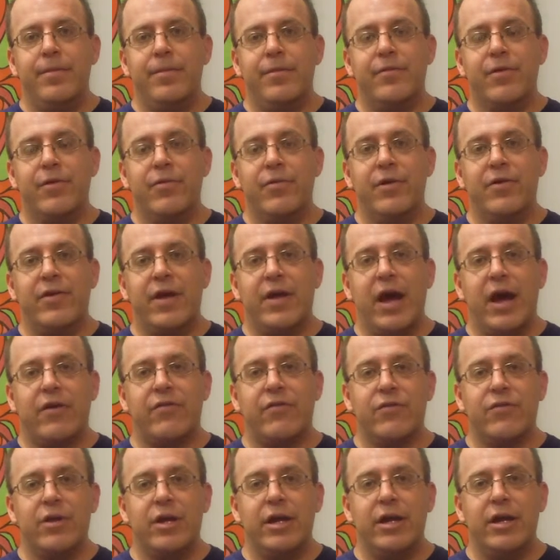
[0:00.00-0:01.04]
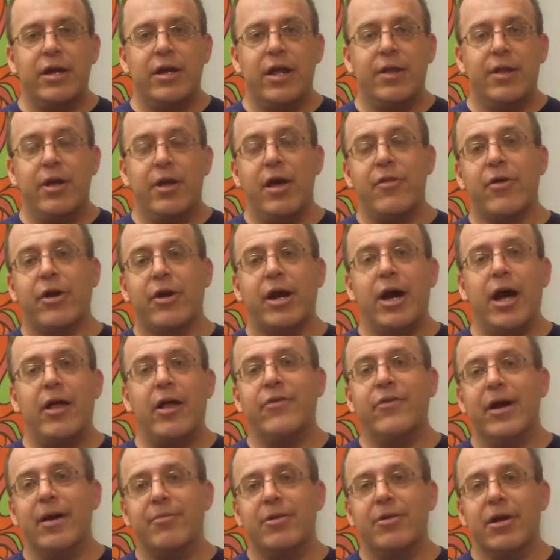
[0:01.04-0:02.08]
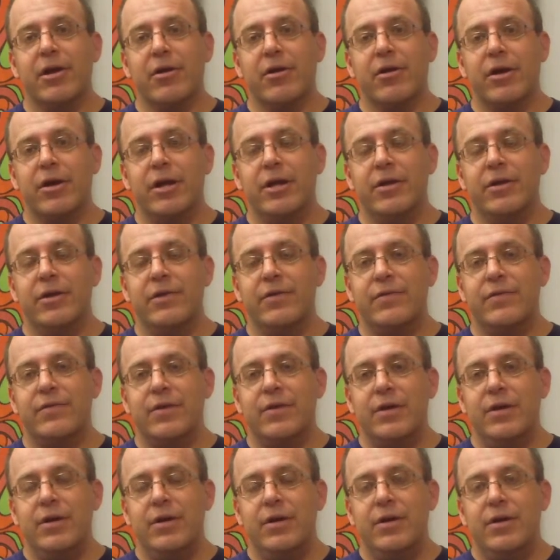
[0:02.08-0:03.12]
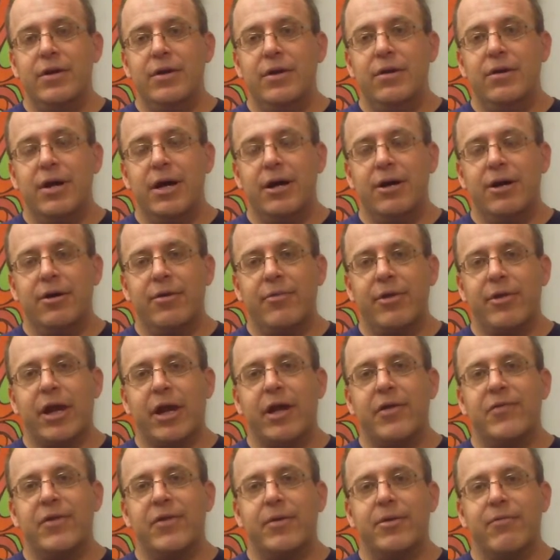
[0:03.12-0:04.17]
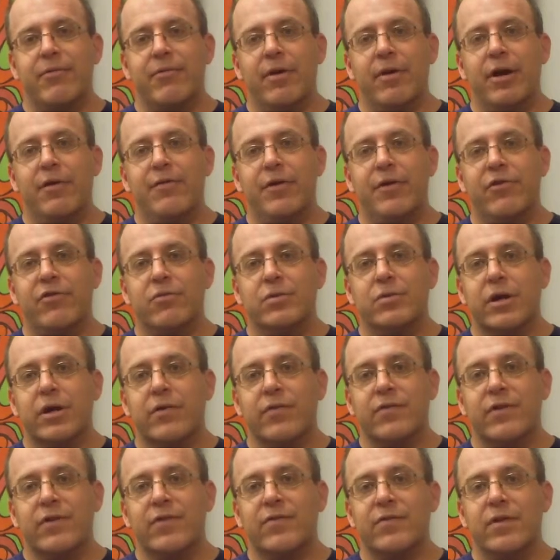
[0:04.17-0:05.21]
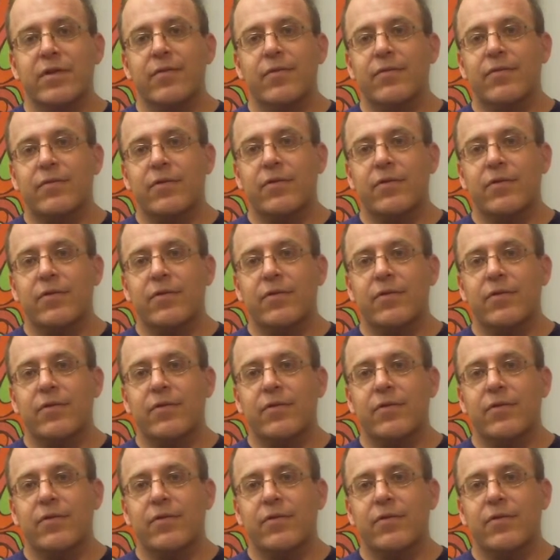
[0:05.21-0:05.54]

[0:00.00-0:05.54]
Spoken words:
So this actually, and the other concept here is the concept of eventual consistence.